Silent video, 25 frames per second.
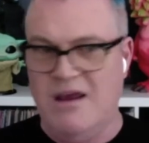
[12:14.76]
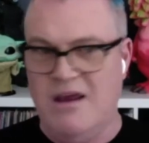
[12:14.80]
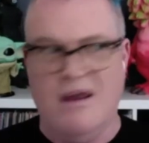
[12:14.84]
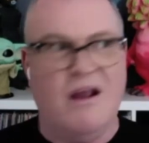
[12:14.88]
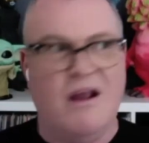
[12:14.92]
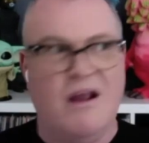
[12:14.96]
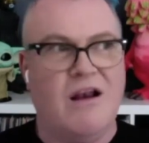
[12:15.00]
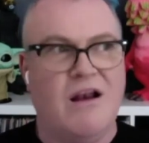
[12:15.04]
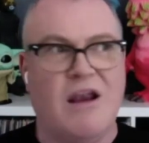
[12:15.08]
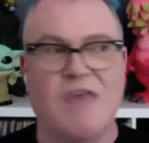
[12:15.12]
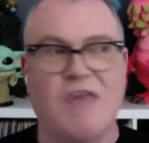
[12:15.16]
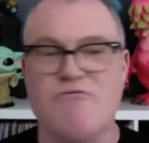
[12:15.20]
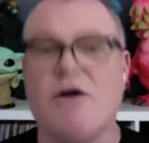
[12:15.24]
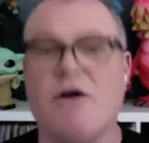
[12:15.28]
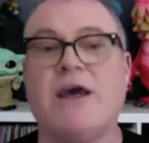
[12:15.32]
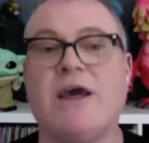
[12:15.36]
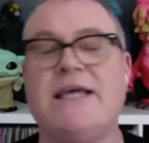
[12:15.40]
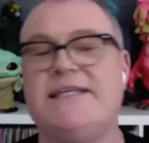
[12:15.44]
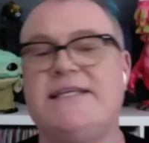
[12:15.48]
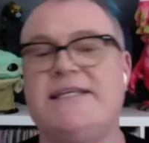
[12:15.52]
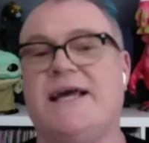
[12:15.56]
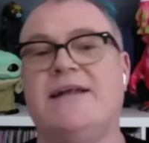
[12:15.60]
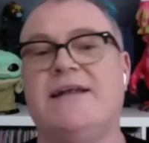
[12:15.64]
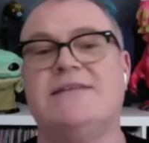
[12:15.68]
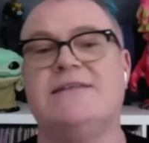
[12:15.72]
Rocky
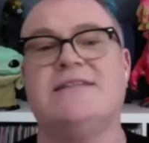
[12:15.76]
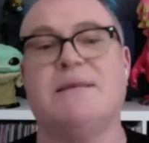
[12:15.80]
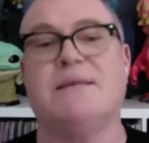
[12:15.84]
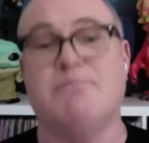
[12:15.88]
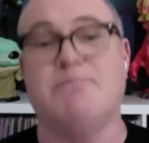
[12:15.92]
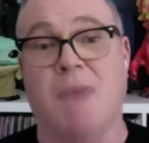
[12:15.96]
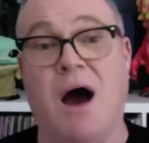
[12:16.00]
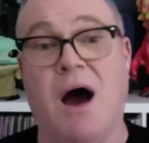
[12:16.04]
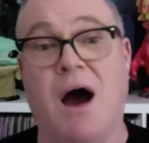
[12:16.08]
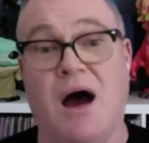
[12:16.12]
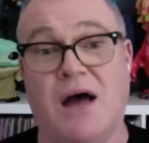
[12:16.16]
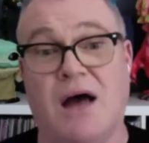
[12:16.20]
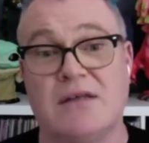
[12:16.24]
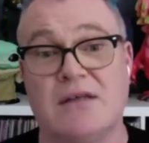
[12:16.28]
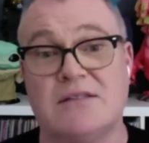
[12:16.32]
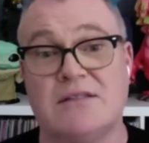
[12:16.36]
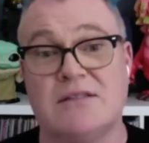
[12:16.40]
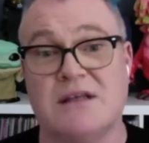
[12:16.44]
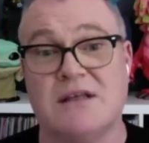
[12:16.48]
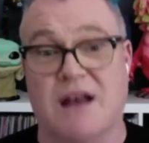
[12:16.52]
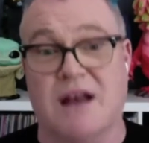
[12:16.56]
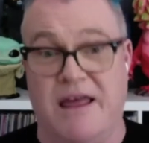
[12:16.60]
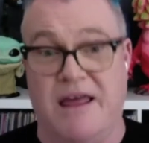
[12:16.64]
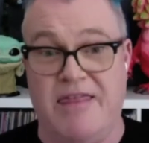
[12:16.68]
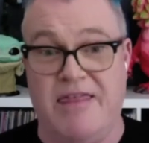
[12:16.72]
Dennis in Mask,
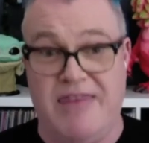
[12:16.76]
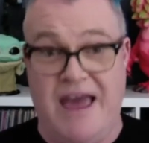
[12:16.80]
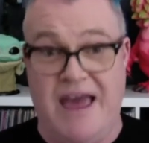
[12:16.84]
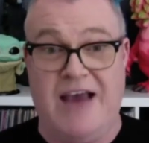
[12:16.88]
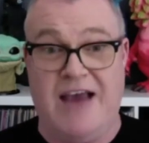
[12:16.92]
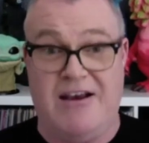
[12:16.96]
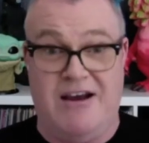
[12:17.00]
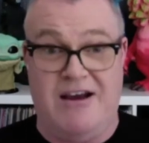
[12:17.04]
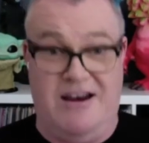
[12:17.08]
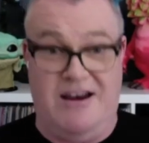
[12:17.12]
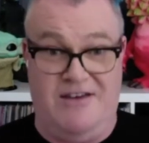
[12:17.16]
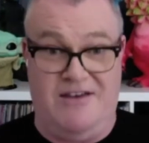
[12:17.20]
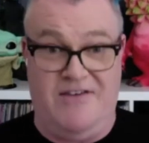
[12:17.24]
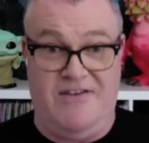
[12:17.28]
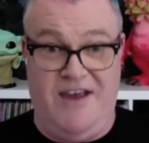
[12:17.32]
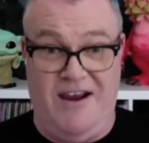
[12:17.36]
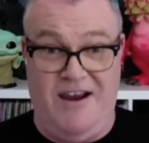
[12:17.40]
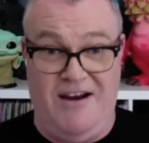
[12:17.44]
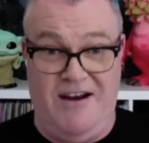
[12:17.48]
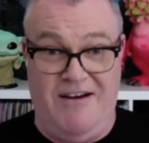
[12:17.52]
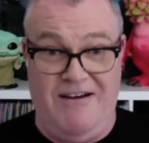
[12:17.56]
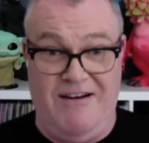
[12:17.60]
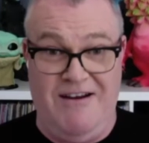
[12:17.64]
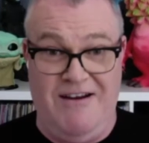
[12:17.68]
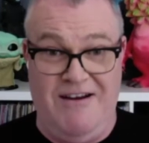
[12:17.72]
like that kind of hair.
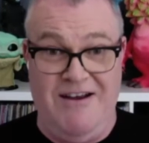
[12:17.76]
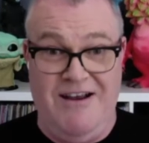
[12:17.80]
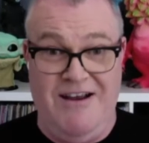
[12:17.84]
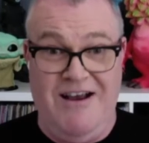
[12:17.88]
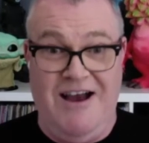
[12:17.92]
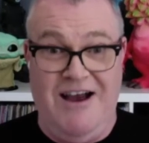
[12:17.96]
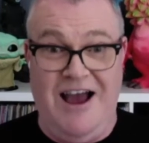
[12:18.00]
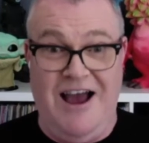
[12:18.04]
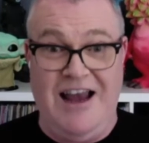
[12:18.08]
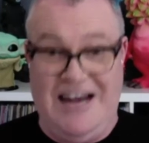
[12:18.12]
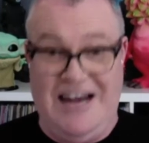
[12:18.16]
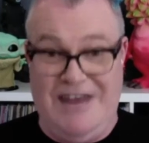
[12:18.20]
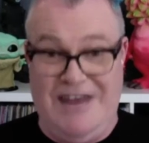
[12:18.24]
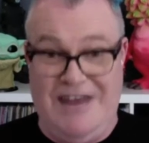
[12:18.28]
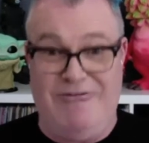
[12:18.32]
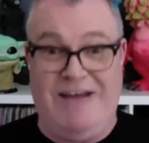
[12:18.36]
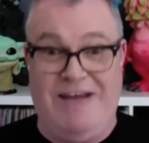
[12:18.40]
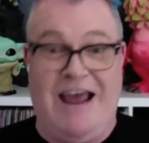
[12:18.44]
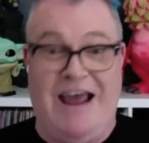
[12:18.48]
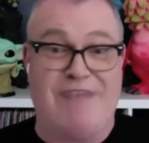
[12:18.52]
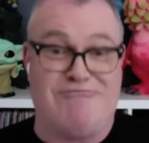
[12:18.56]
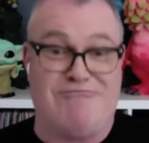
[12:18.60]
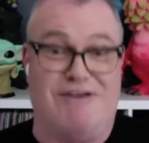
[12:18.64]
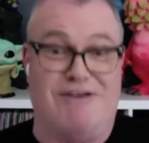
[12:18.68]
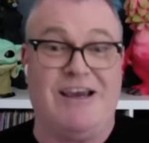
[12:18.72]
I literally had
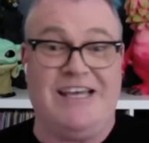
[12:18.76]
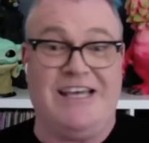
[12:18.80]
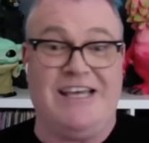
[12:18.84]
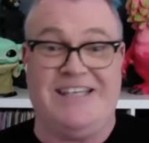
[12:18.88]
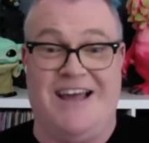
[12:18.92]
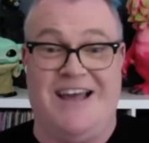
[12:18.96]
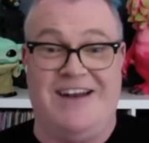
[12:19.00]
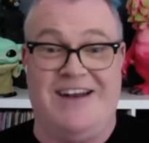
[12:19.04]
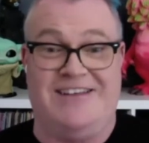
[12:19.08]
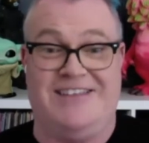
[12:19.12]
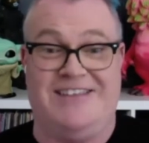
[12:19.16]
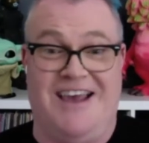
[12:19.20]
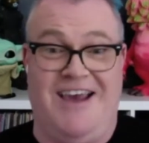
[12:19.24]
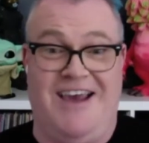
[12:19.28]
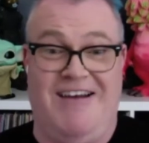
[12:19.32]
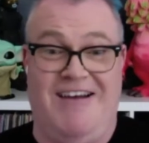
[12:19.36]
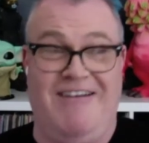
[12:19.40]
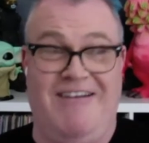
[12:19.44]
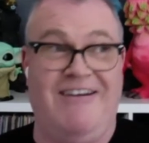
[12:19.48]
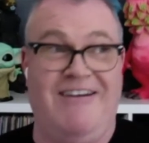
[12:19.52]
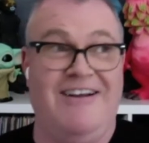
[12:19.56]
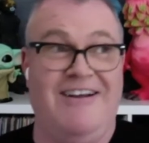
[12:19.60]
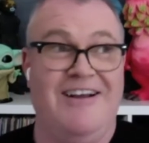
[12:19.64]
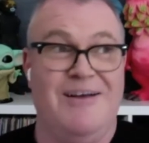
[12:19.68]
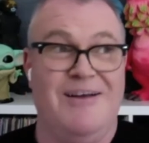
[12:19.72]
Rocky Dennis hair.
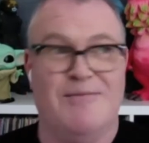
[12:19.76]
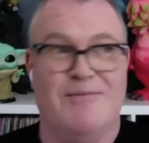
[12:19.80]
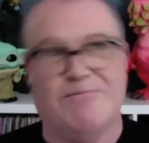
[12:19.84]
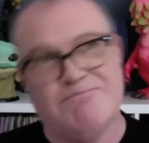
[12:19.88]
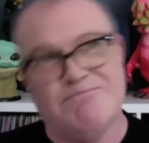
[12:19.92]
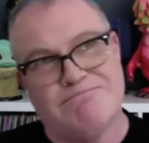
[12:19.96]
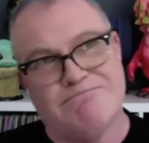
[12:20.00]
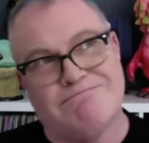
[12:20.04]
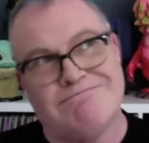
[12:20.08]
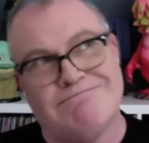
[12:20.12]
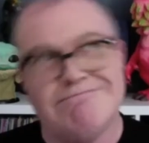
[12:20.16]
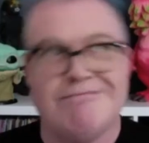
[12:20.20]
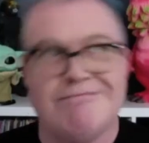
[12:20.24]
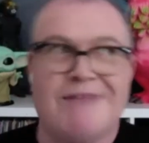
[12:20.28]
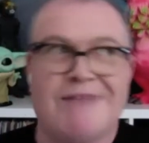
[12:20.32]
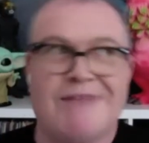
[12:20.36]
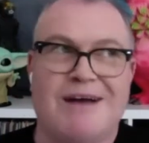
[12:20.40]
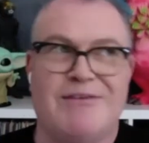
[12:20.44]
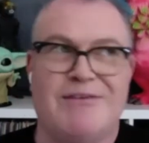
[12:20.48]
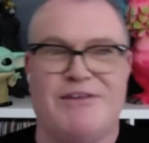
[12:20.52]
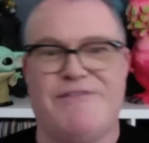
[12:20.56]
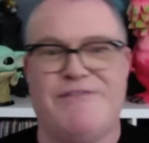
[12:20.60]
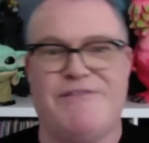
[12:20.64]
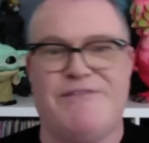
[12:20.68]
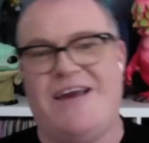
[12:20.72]
The
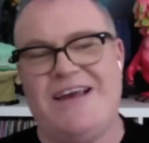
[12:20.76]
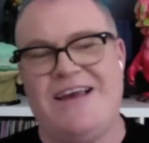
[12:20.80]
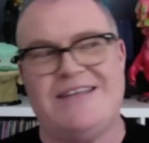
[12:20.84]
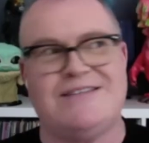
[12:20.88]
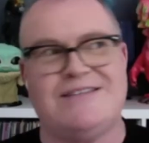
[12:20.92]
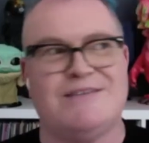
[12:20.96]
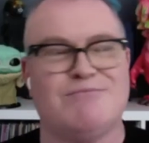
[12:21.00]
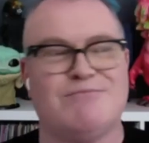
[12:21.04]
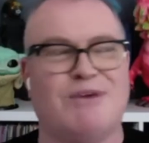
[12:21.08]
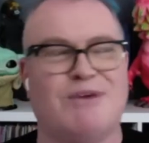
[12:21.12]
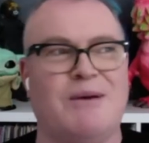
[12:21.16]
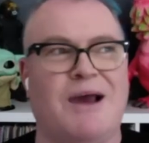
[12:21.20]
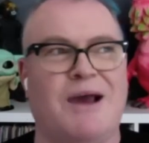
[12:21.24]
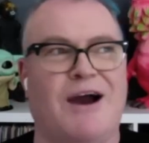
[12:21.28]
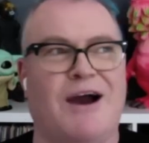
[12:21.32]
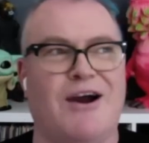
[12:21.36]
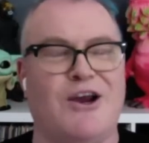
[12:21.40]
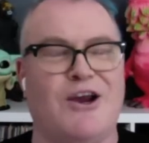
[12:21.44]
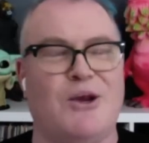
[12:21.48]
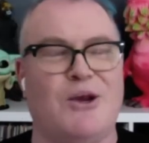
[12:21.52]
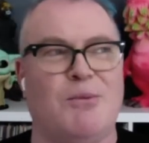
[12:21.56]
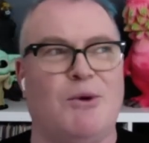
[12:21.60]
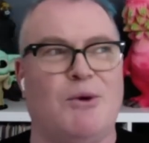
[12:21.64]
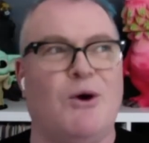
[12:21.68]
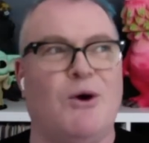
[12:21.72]
face, probably
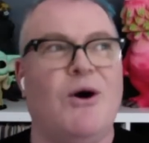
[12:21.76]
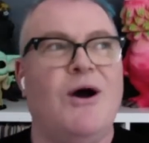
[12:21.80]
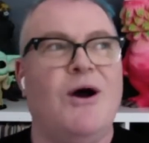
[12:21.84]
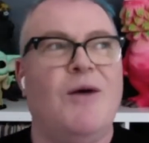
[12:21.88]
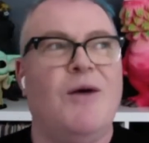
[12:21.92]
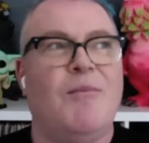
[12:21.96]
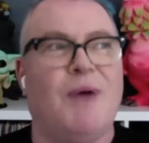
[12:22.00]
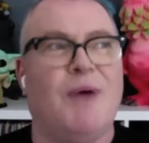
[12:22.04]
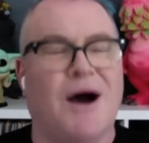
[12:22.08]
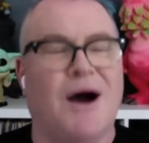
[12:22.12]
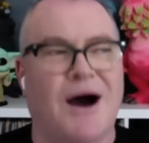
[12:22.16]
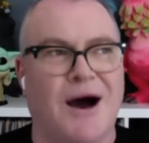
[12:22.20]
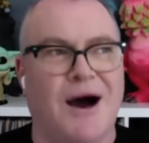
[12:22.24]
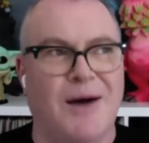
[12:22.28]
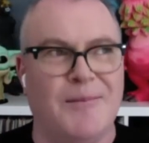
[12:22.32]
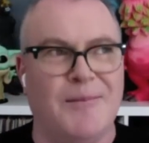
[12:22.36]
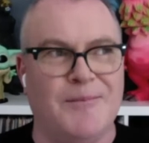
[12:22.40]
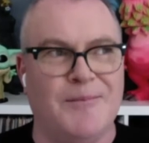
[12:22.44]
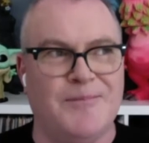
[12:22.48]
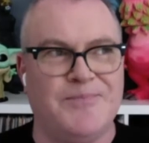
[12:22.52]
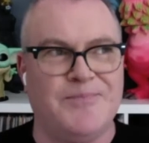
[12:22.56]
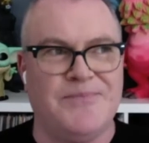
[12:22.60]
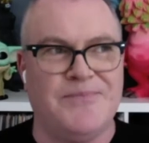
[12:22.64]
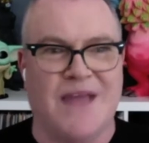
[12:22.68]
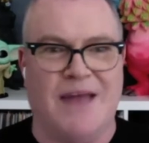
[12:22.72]
arguable, but
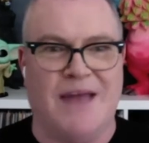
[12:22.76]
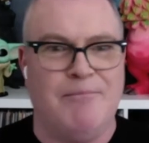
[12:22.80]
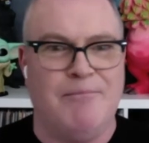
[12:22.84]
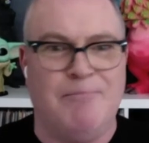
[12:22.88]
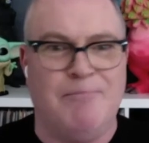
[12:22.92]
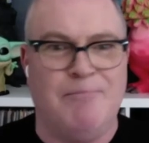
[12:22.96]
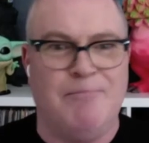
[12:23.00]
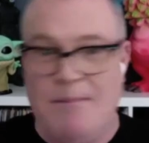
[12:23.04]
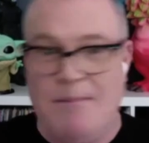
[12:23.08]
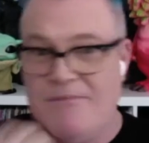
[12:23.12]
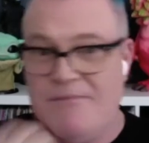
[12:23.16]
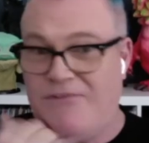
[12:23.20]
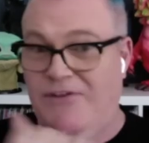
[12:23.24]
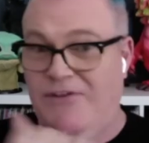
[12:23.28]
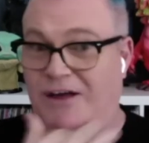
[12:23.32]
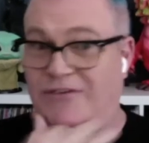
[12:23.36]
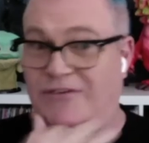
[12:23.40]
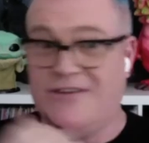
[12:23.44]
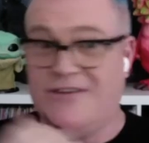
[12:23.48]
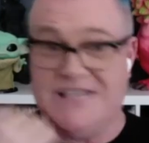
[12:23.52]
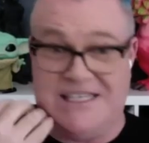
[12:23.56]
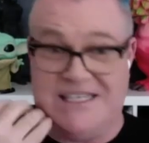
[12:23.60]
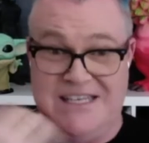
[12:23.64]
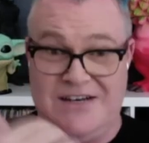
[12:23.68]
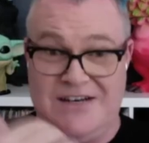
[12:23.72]
and bum fluff,
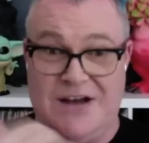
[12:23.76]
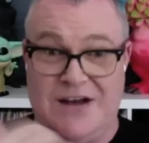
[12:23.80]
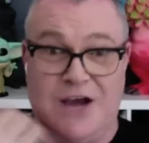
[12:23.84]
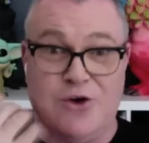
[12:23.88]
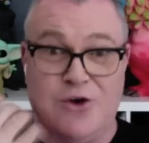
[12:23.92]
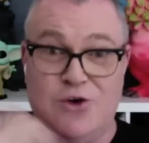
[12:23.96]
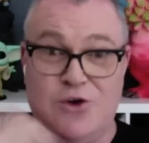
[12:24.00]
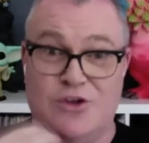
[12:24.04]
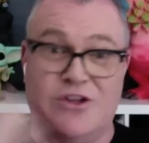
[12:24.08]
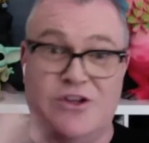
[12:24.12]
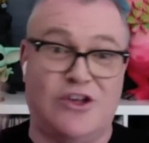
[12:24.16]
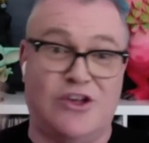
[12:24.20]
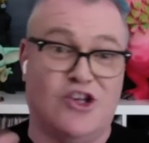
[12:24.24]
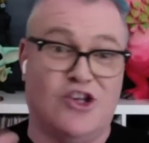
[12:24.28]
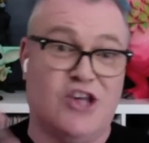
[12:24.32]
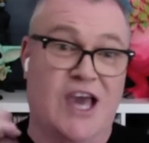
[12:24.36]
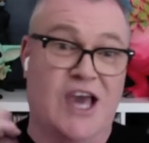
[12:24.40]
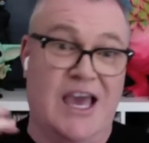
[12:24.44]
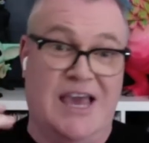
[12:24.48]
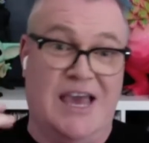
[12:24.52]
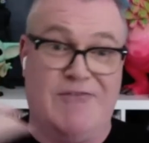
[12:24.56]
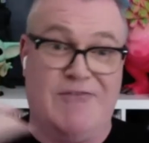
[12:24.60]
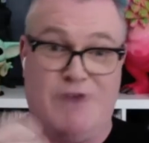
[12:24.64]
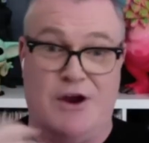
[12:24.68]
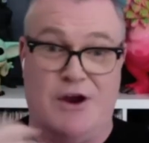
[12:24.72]
because I couldn't shave
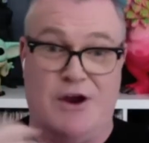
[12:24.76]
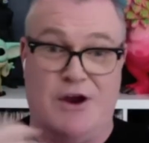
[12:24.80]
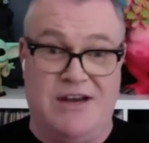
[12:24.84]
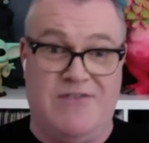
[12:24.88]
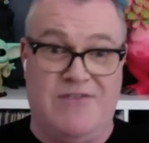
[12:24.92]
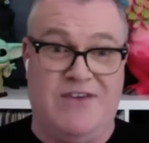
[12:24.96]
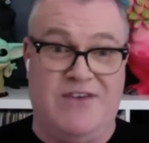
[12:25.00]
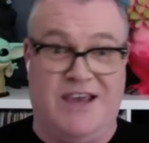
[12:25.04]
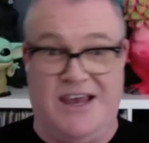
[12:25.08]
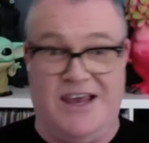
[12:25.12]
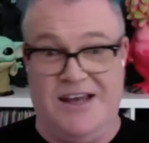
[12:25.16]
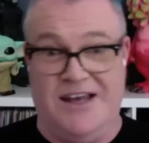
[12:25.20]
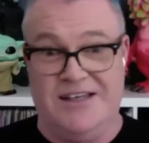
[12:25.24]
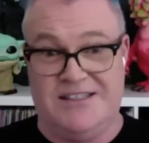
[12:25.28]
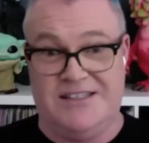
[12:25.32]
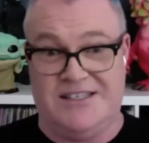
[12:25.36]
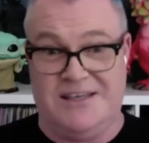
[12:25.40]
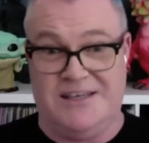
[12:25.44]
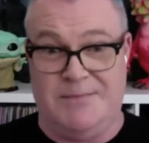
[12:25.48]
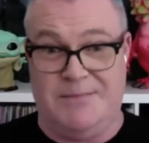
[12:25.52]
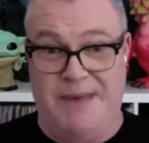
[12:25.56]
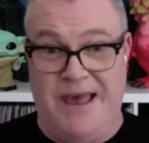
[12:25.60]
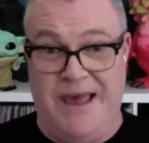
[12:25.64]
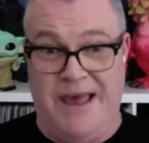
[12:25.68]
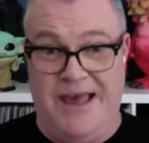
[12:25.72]
or I'd never get in to see
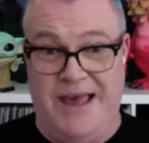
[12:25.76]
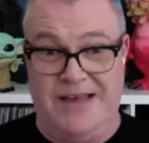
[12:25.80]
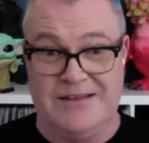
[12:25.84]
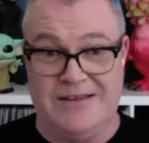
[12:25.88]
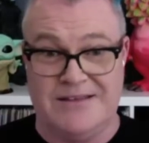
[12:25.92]
bands.